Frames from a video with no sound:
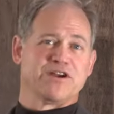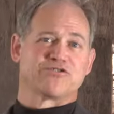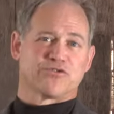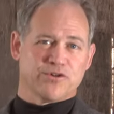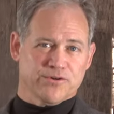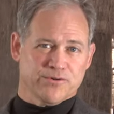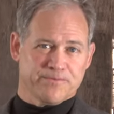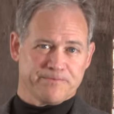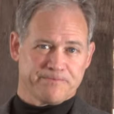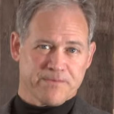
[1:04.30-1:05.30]
be true.
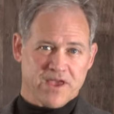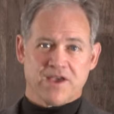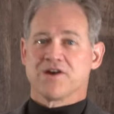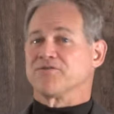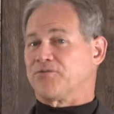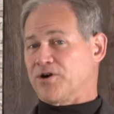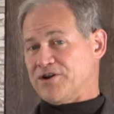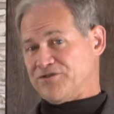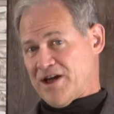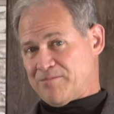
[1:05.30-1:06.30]
For
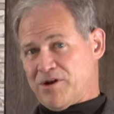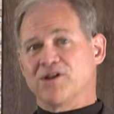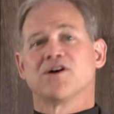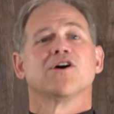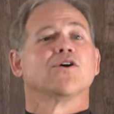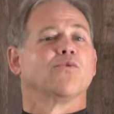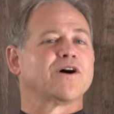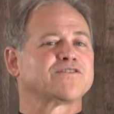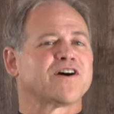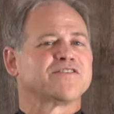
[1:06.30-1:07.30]
example,
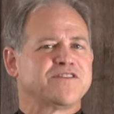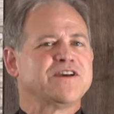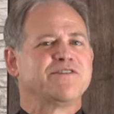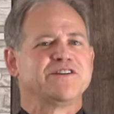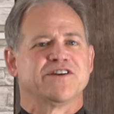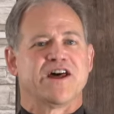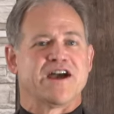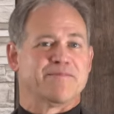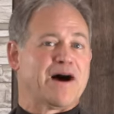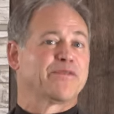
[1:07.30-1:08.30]
what's on TV
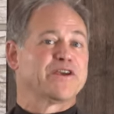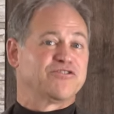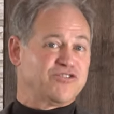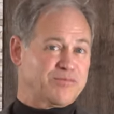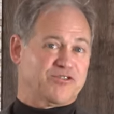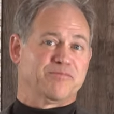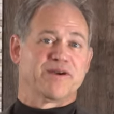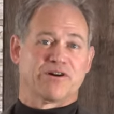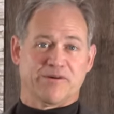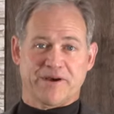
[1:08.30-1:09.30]
today about the Egyptian
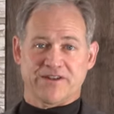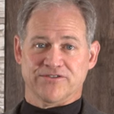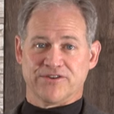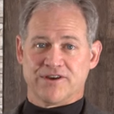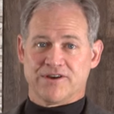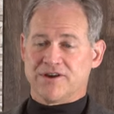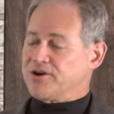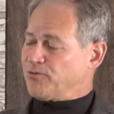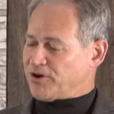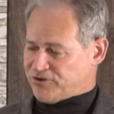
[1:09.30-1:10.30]
pyramids?
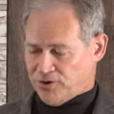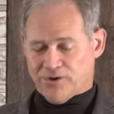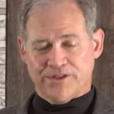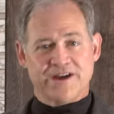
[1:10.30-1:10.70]
We're told